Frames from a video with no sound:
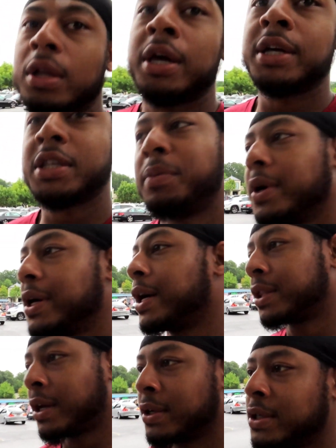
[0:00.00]
Like I said, my
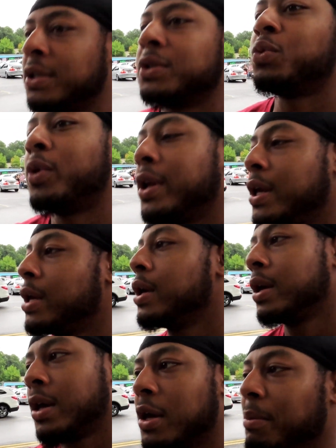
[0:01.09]
guy thirteen twenty,
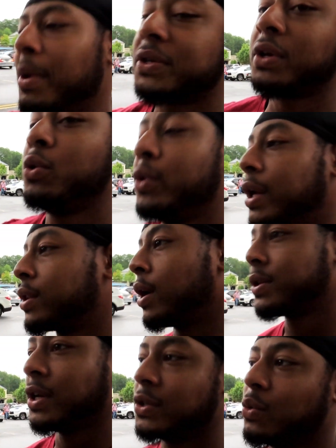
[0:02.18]
Mister Who Dat
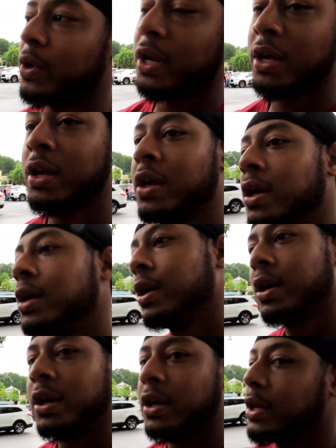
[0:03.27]
thirteen twenty,
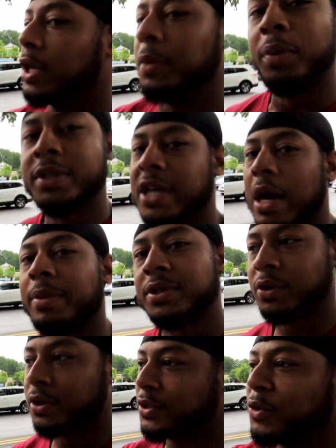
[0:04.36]
he put time
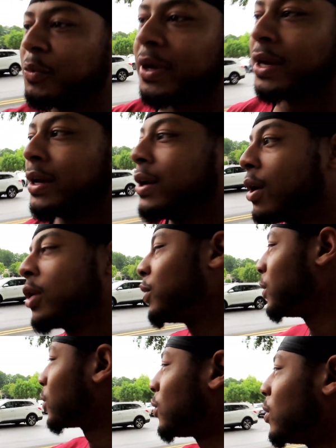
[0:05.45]
into it too, man. Are you
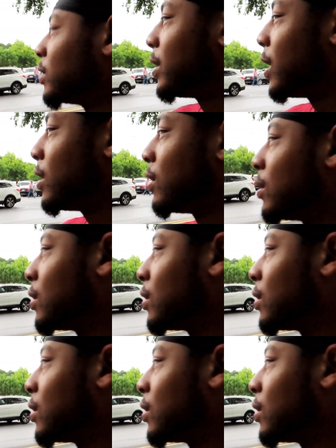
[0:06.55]
even recording today?